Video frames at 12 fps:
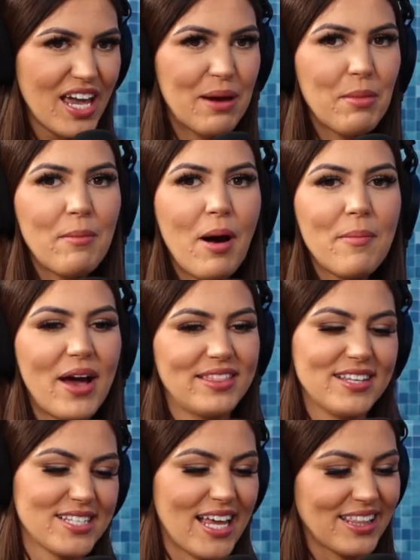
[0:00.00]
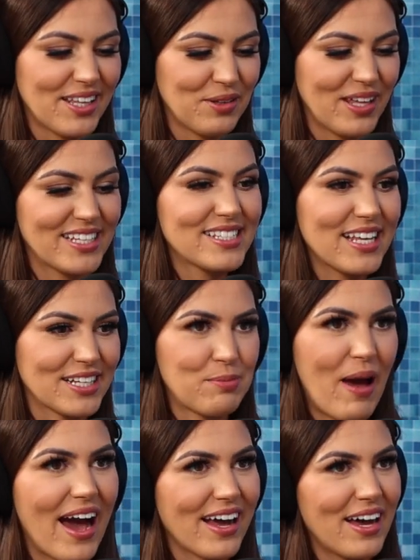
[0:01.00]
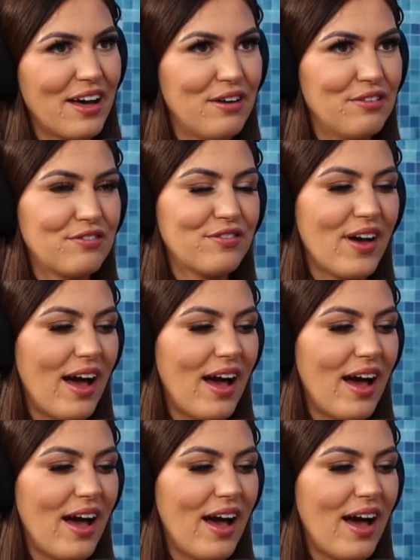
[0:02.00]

and my mom had this like little like 6-pack of